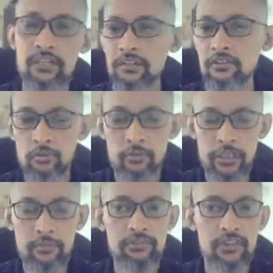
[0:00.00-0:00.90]
So today,
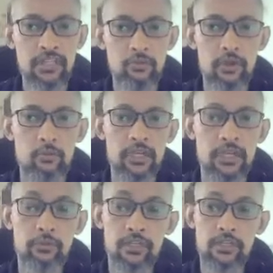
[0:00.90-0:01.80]
basically, we're
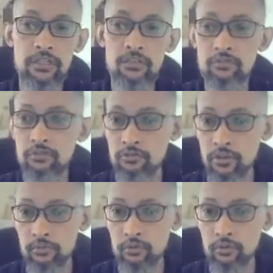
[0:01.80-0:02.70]
working with the
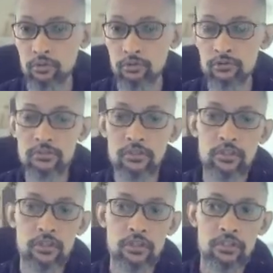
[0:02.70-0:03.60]
crop tools,
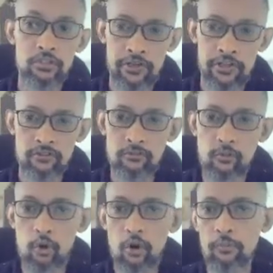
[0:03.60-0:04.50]

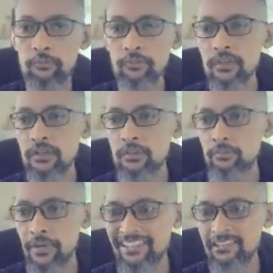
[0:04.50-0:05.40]
transform,
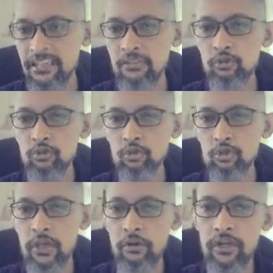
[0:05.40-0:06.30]
paste into
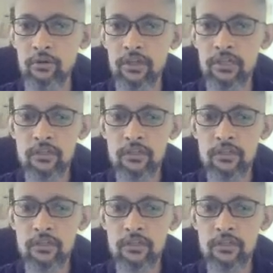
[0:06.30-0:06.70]
there, right, okay?